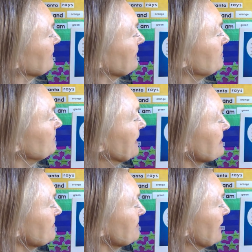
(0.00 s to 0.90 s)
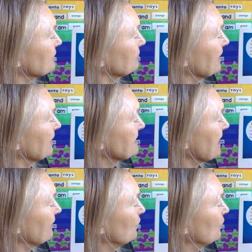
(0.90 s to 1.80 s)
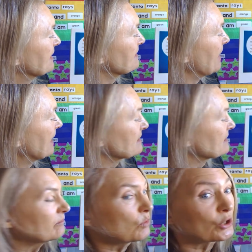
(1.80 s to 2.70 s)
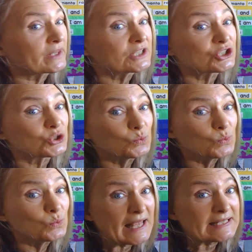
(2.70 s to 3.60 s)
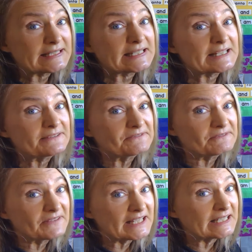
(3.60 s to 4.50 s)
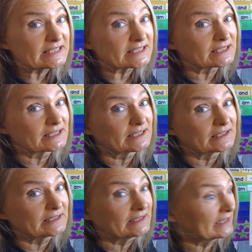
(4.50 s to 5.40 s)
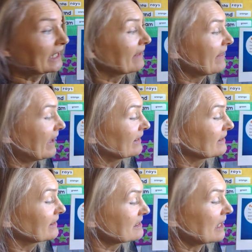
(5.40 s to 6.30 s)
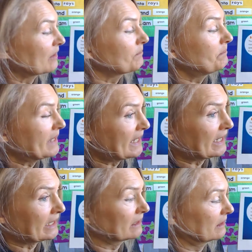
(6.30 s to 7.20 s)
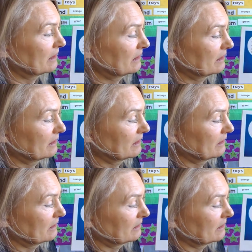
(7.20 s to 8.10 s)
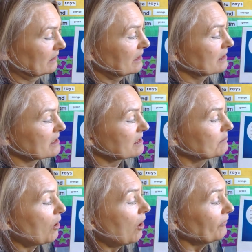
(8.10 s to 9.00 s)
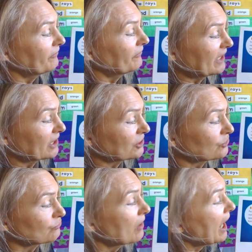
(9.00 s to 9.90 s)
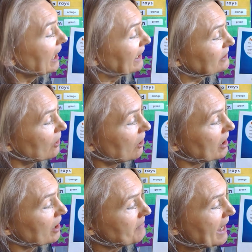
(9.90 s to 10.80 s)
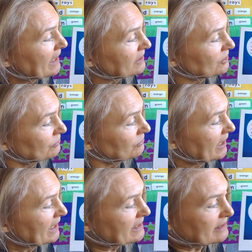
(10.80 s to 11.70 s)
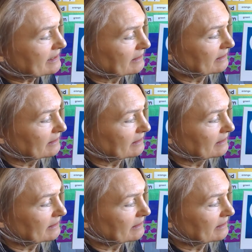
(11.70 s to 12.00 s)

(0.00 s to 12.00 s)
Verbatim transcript: The biggest manta rays have wingspans of more than 20 feet. Yeah, that is big. Small fish ride on manta rays.